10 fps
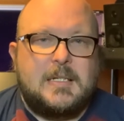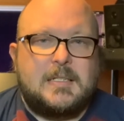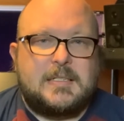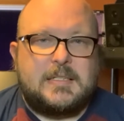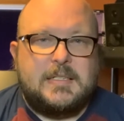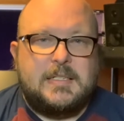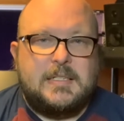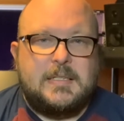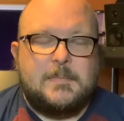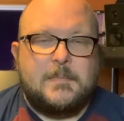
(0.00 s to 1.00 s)

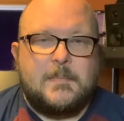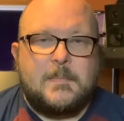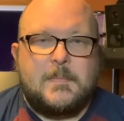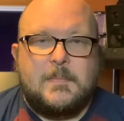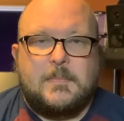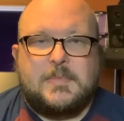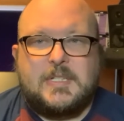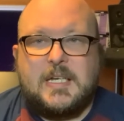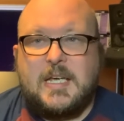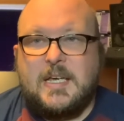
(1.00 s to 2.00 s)
C
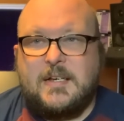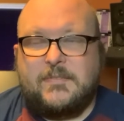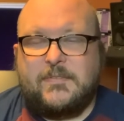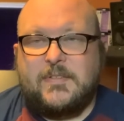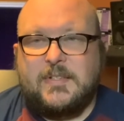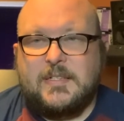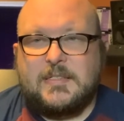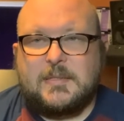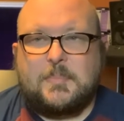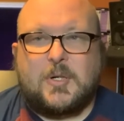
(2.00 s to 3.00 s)
to F,
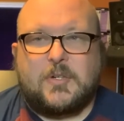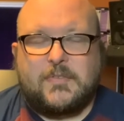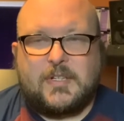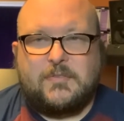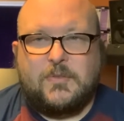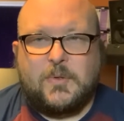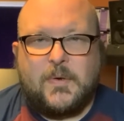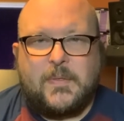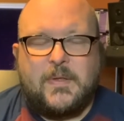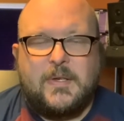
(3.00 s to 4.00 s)
it's a perfect fourth.